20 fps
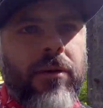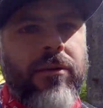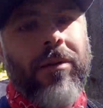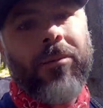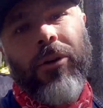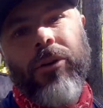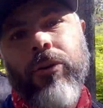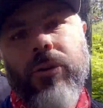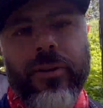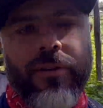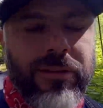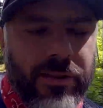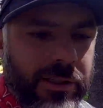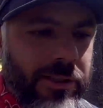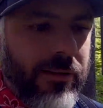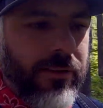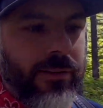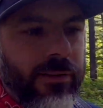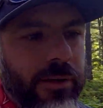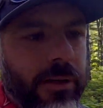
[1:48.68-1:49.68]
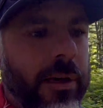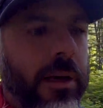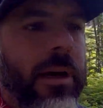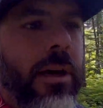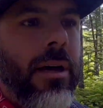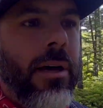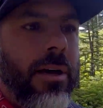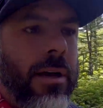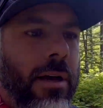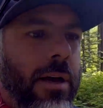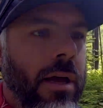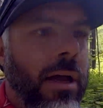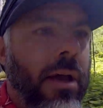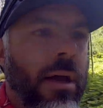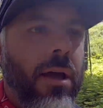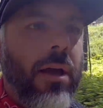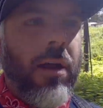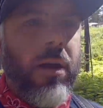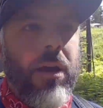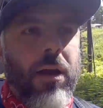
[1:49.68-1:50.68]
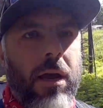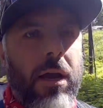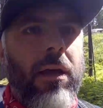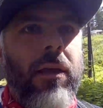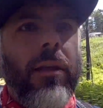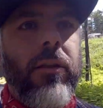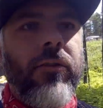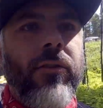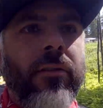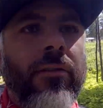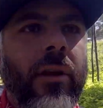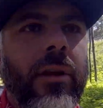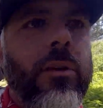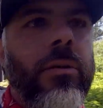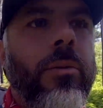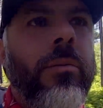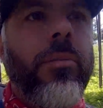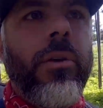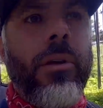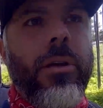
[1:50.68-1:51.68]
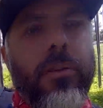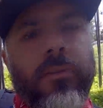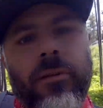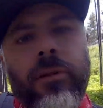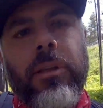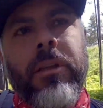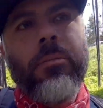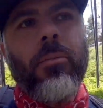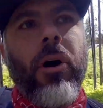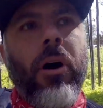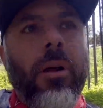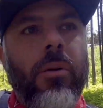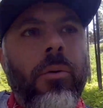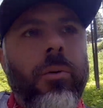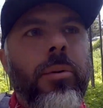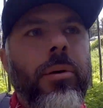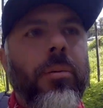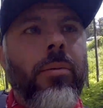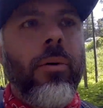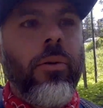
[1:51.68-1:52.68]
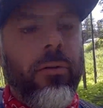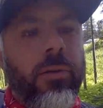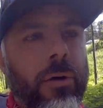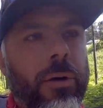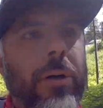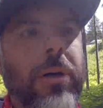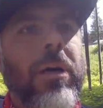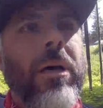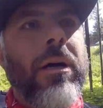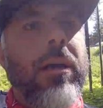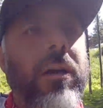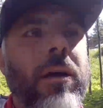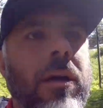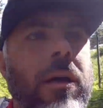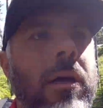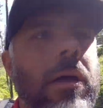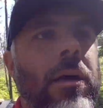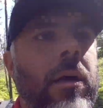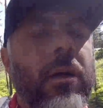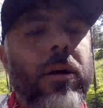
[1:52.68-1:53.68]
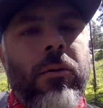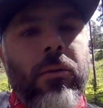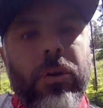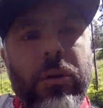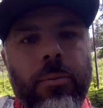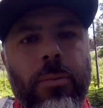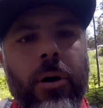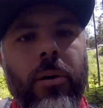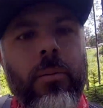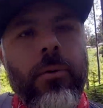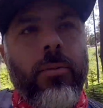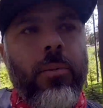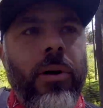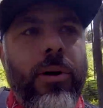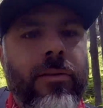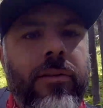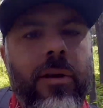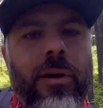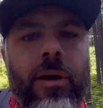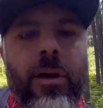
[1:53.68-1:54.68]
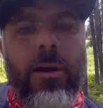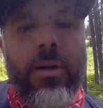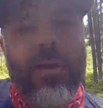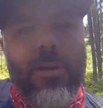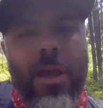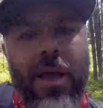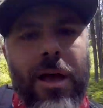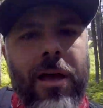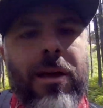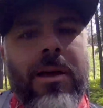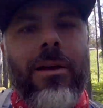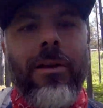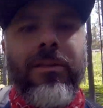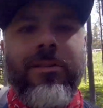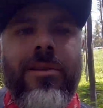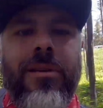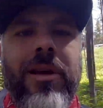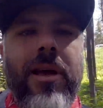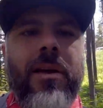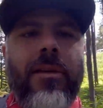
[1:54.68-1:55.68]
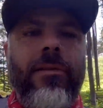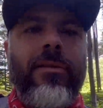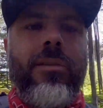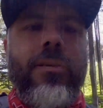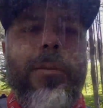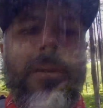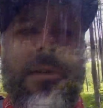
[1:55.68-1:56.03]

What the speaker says: some are doing the CDT, and it's just like you instantly bond with people. So really bummed, but yeah, I'll see you guys.